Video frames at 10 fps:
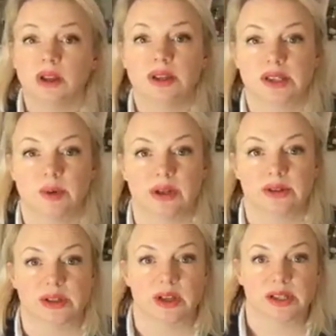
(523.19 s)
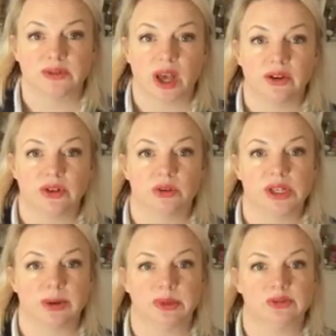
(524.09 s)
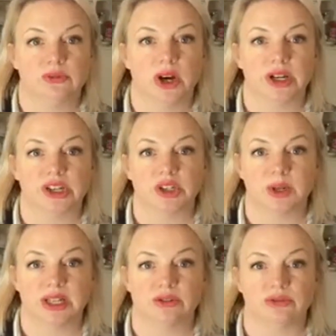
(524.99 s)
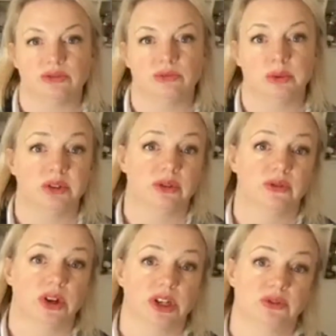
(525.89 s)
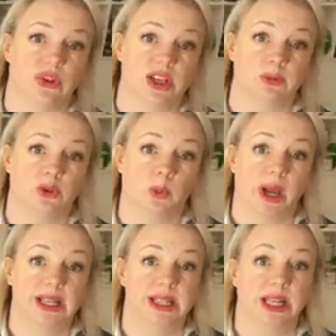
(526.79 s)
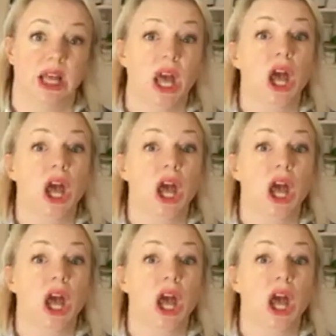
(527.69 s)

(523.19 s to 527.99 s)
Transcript: Someone else has asked, if I have an old table that's varnished, do I need to remove the varnish first before painting?